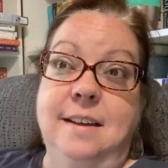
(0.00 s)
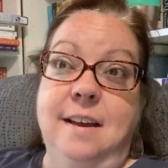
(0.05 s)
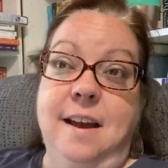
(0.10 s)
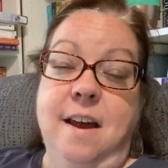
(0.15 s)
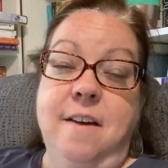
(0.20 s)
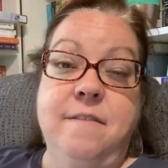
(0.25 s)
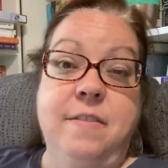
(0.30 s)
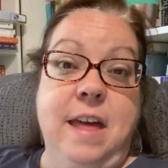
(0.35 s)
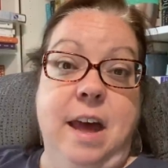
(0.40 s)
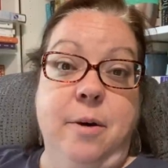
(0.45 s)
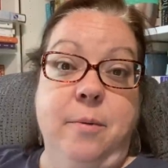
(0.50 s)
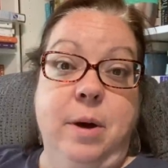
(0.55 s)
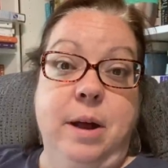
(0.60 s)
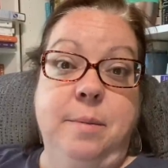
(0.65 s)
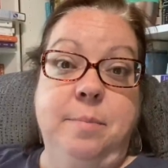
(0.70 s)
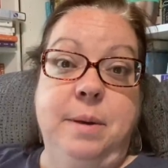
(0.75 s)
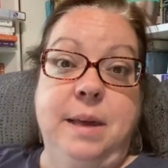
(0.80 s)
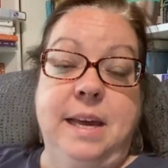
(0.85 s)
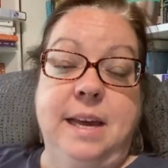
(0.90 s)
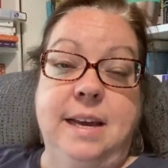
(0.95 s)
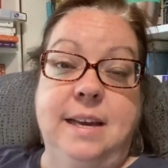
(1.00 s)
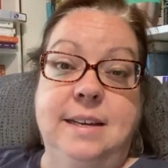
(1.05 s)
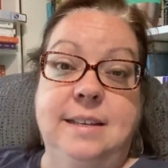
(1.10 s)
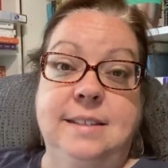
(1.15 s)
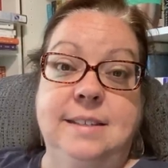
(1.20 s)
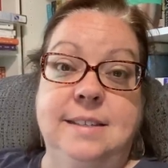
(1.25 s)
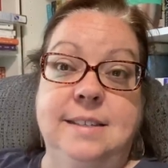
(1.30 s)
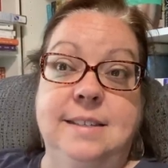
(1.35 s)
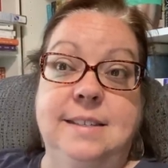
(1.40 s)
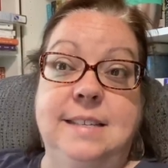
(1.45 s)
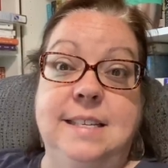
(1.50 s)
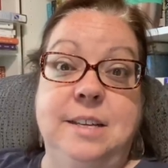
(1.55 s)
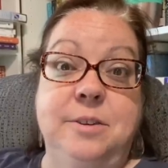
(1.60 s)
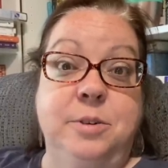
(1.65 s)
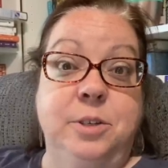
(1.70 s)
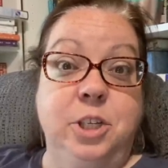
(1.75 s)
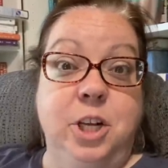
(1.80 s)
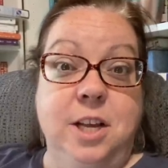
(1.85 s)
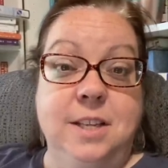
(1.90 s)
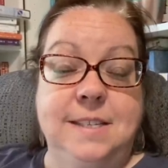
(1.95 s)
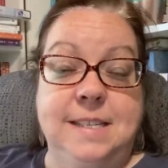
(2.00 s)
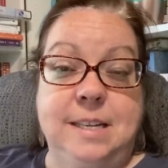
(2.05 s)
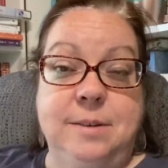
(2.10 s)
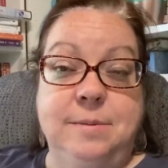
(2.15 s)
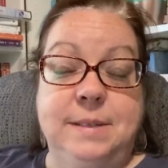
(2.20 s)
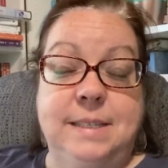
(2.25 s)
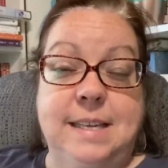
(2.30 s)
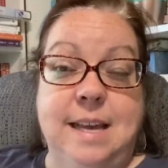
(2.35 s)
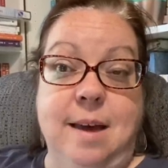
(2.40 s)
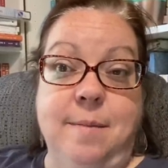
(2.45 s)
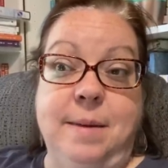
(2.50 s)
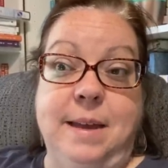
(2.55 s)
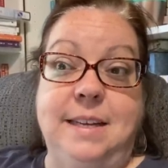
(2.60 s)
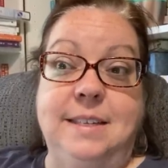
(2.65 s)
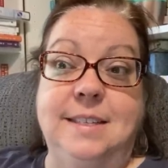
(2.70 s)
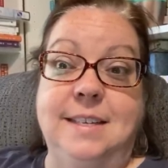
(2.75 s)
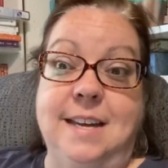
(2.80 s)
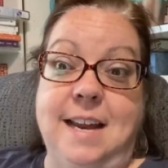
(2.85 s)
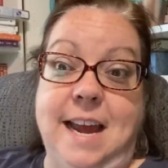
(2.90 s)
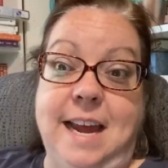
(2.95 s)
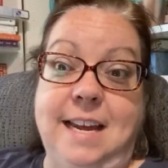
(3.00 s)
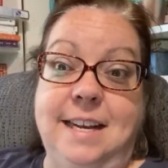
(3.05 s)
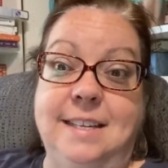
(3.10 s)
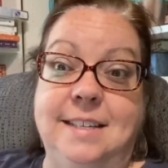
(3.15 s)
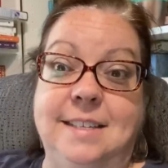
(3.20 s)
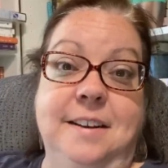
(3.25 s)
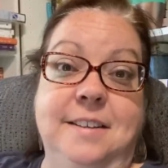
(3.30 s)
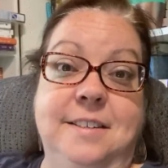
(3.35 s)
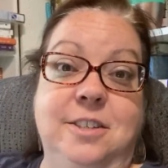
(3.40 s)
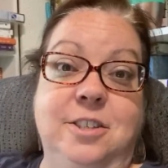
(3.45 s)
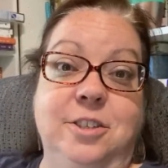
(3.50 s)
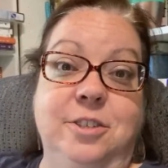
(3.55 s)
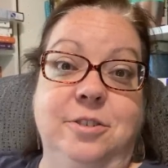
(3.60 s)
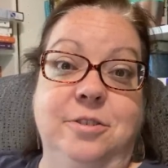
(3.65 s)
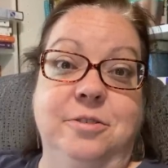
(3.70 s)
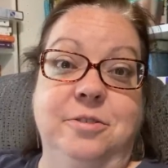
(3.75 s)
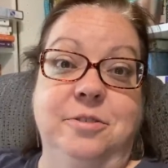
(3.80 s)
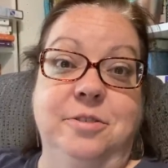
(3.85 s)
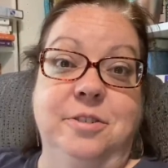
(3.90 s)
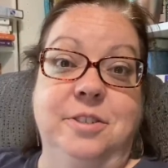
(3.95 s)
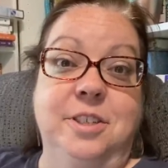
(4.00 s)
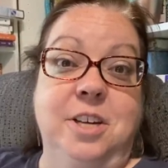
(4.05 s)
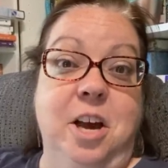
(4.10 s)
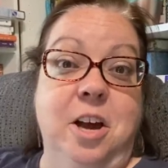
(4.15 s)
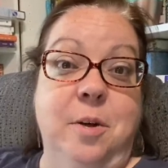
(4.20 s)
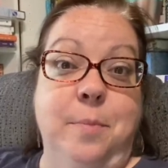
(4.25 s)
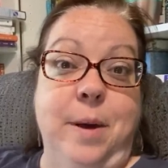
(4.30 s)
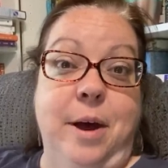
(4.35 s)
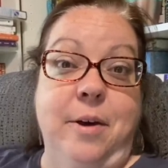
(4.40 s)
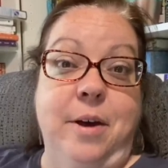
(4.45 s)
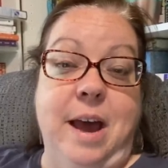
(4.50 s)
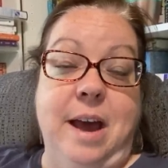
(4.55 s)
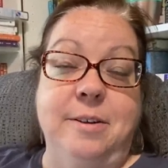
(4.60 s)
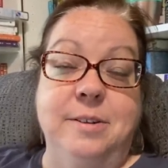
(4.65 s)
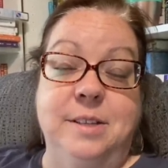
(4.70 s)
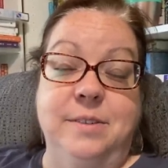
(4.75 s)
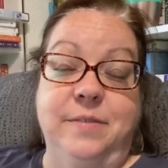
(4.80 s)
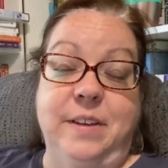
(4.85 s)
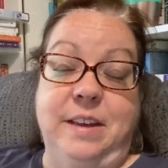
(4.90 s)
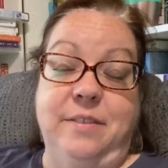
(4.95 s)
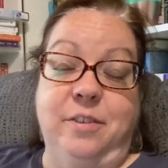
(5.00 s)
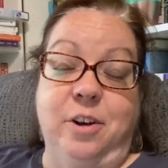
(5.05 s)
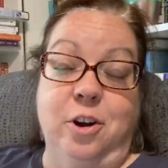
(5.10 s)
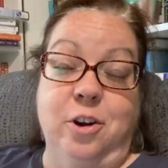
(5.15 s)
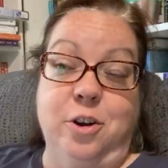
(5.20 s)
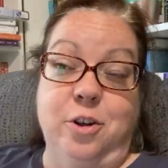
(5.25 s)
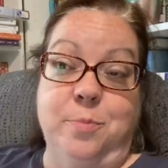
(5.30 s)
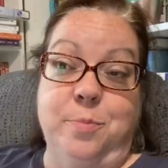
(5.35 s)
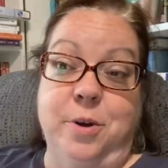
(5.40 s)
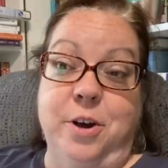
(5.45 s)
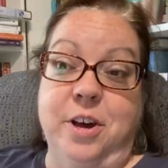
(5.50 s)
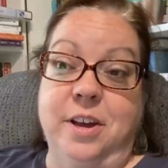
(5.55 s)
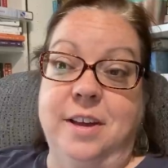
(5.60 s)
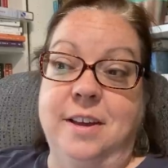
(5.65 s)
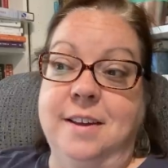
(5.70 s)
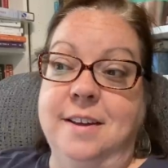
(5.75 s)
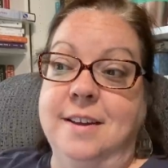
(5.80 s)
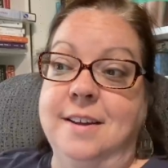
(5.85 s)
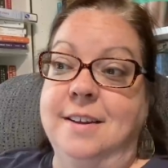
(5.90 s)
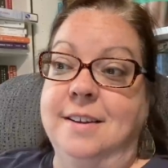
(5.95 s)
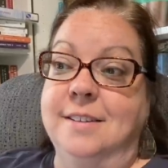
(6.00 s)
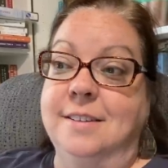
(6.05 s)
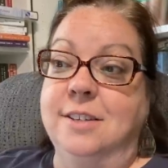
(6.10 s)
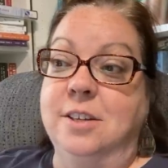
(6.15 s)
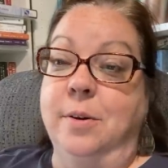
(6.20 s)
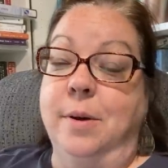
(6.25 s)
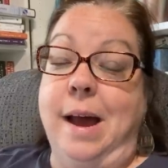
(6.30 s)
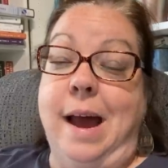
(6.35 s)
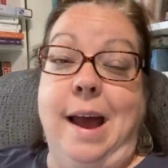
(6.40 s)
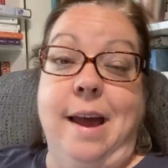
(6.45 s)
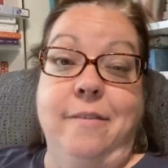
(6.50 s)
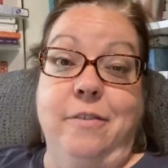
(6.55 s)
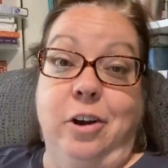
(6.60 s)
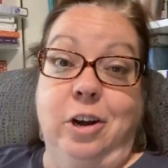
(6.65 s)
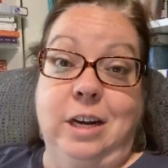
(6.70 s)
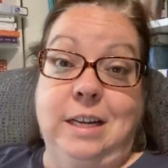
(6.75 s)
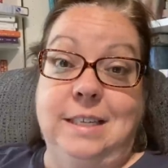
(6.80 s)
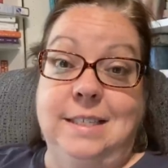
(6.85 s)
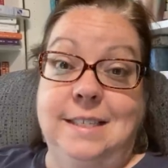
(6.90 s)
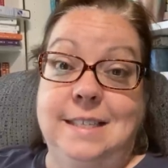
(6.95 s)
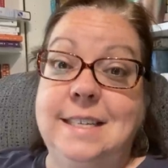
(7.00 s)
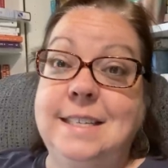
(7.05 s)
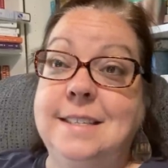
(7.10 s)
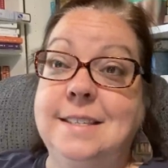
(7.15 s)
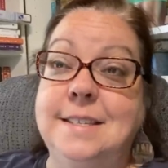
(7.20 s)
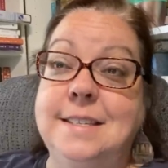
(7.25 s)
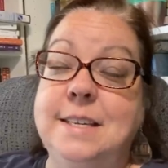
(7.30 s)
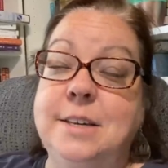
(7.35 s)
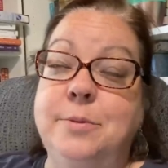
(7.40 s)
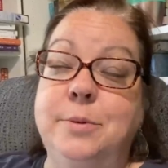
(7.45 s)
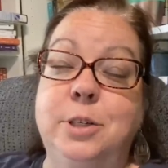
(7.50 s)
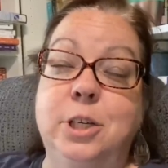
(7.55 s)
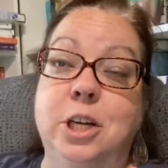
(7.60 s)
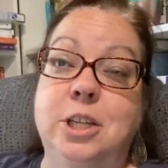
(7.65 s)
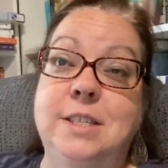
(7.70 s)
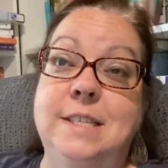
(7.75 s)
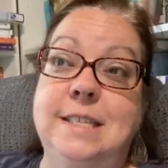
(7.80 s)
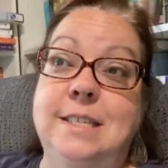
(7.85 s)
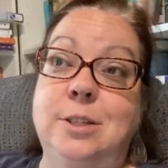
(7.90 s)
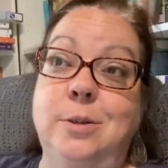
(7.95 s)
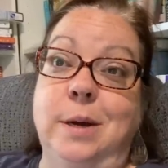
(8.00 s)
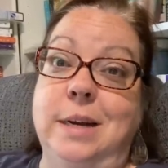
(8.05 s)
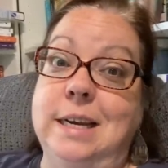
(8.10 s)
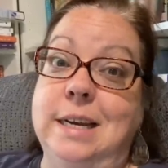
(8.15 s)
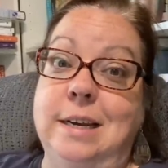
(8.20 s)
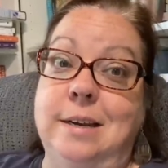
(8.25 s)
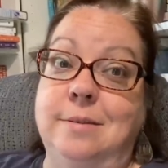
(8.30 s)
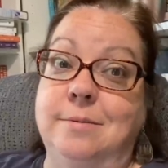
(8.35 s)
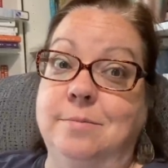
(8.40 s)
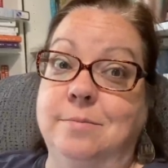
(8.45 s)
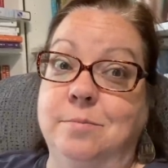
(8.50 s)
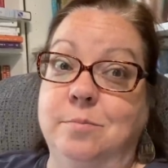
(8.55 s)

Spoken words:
of that one because Sidiqua Johnson was coming tonight to talk about House of Eve, her new book. So I've already seen Sidiqua Johnson, so I didn't